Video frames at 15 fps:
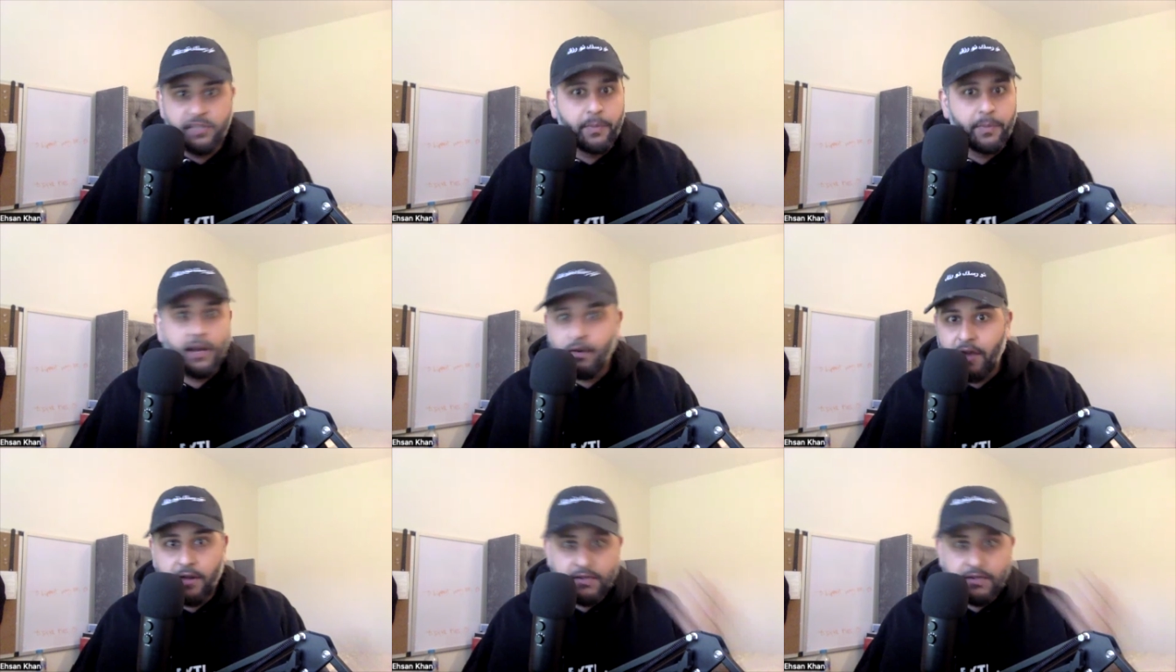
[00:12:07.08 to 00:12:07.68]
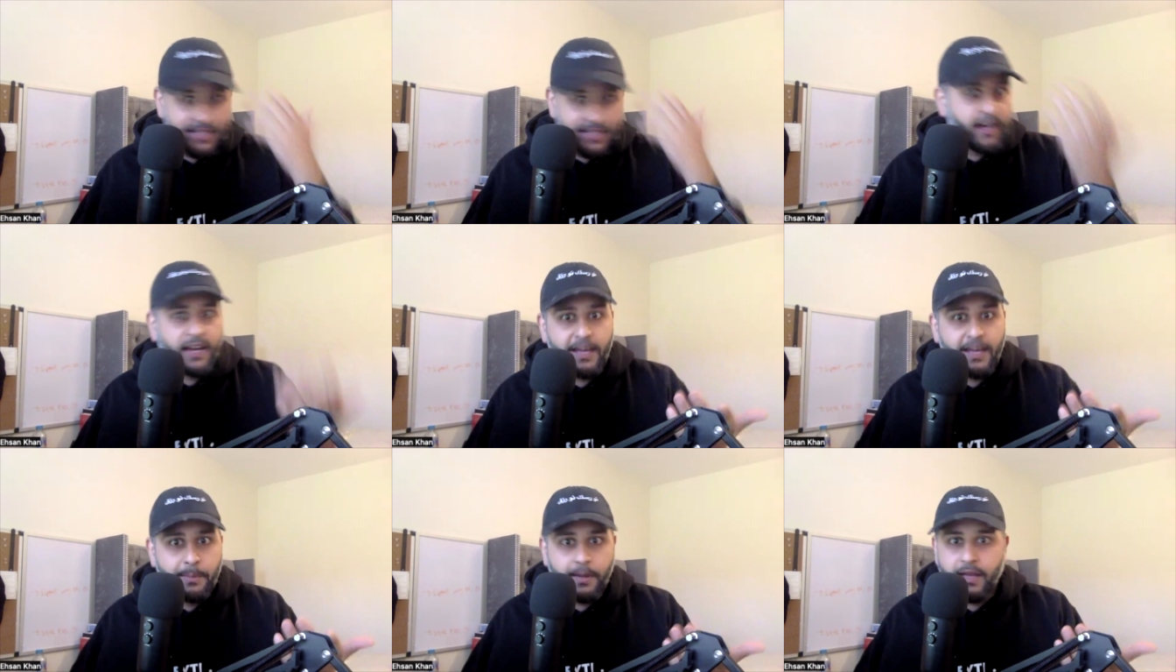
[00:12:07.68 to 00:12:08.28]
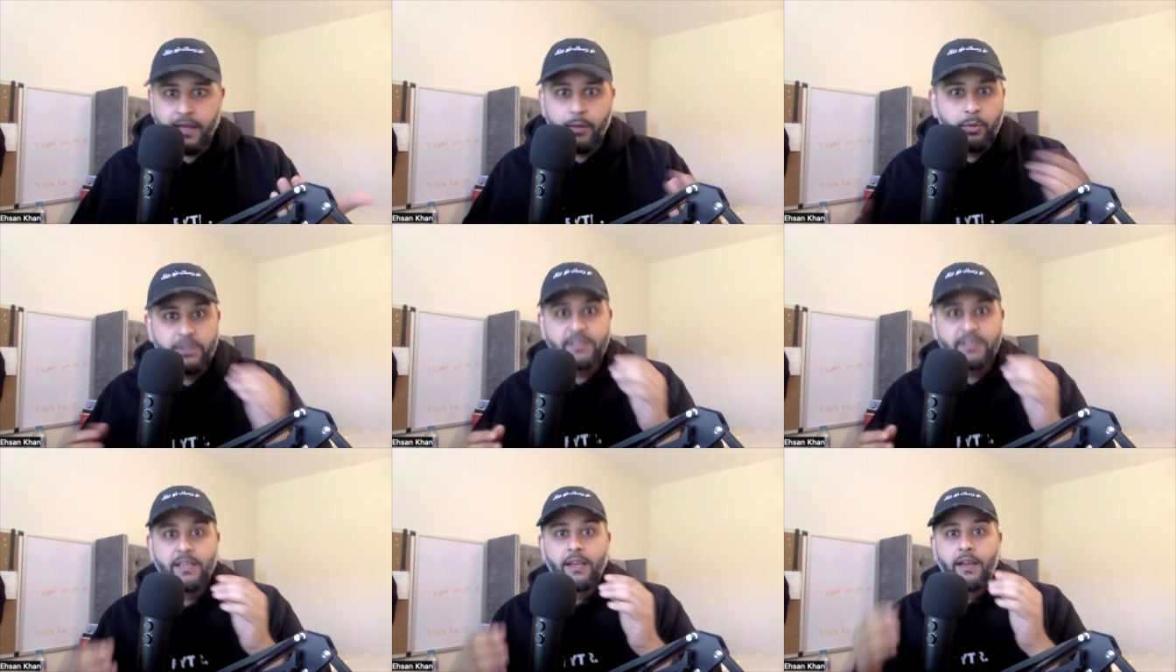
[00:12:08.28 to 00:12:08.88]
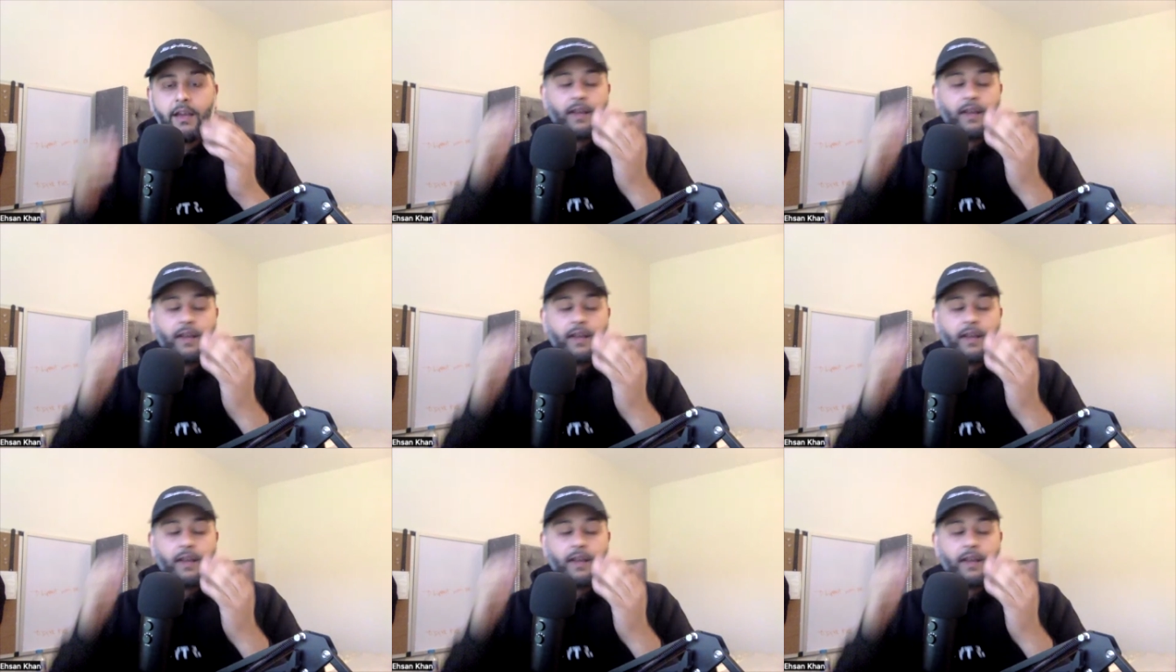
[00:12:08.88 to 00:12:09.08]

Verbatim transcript: per round to the eye, but it was mm.